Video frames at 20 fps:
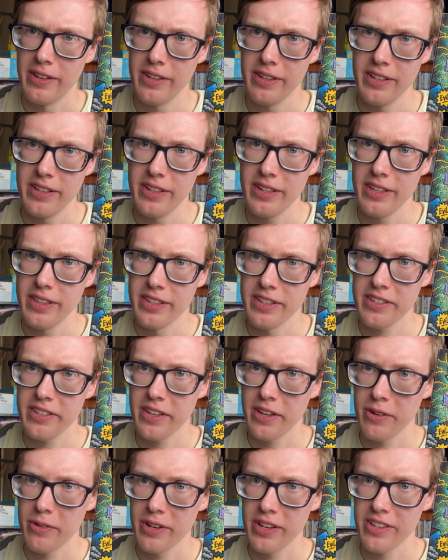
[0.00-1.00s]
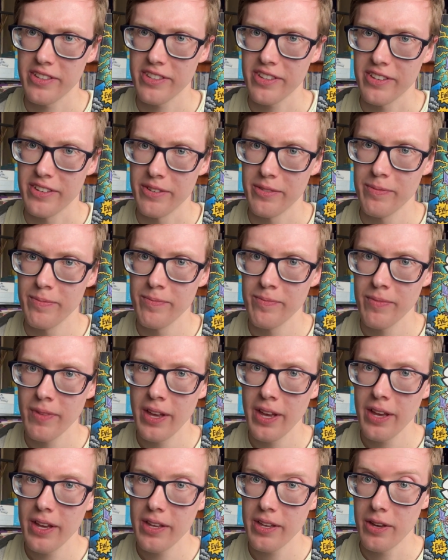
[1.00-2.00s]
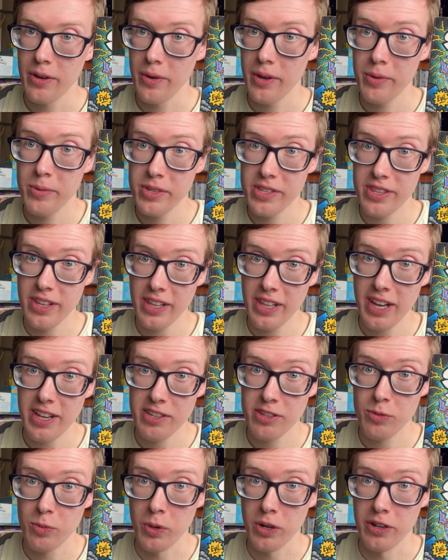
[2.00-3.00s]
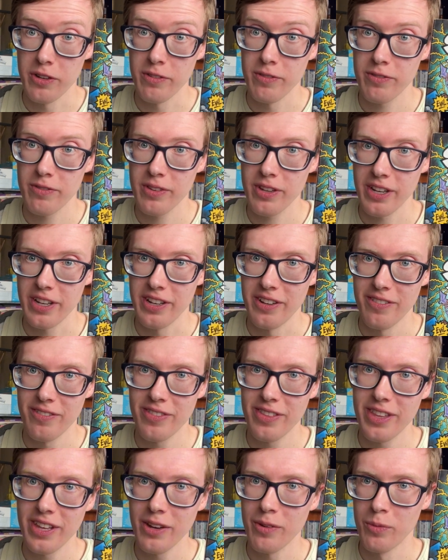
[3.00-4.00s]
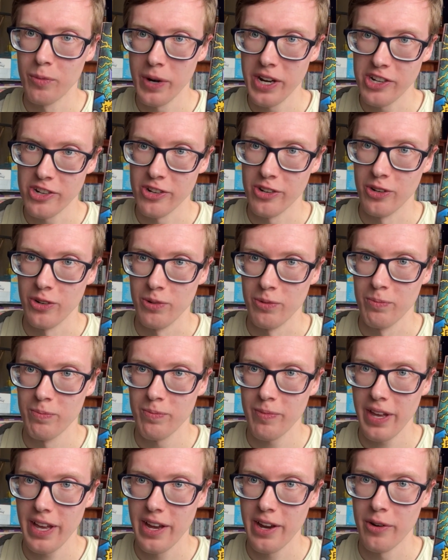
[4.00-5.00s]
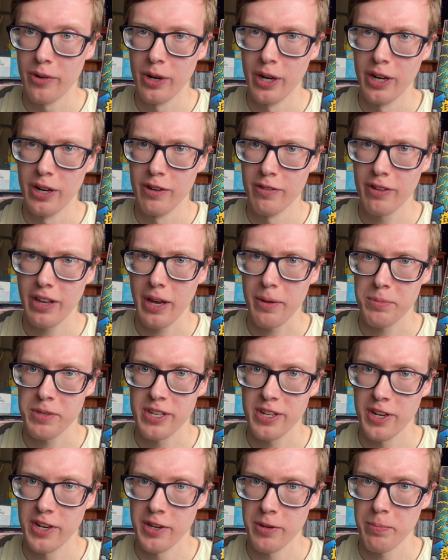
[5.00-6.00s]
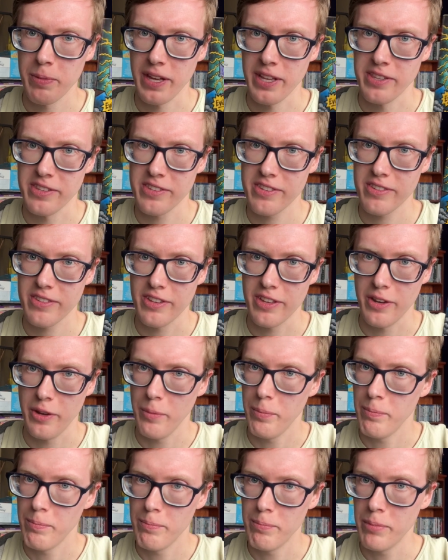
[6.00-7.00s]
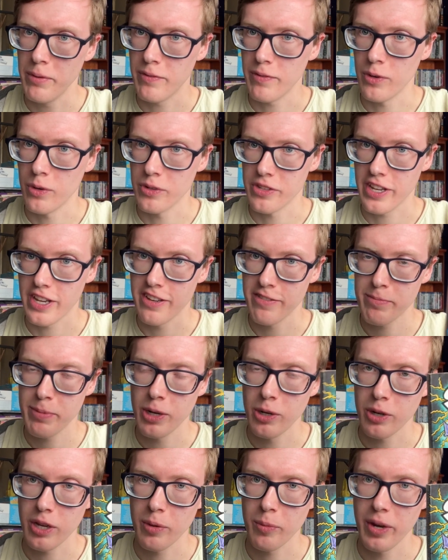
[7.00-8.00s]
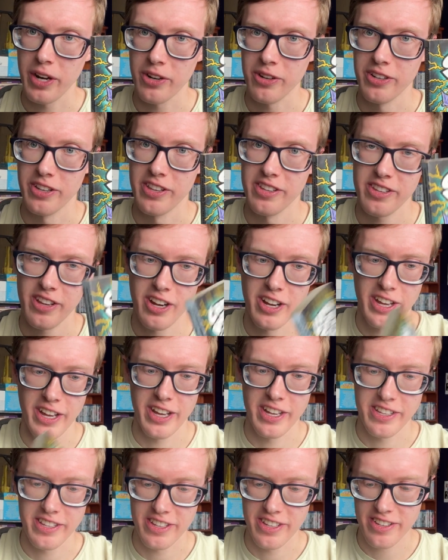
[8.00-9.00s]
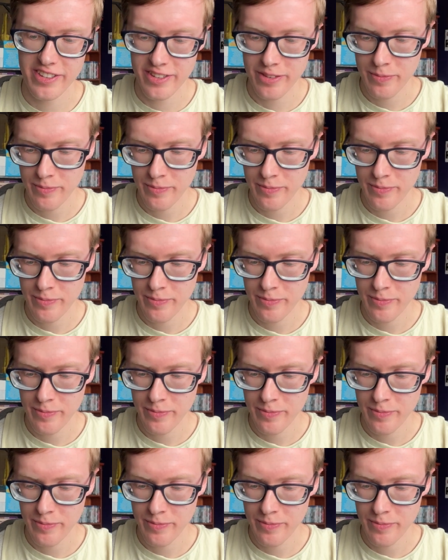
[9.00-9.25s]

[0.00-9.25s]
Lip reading: in the series, and it was the last one of kind of the original era of Captain Underpants, before Dave Pilkey went on his hiatus.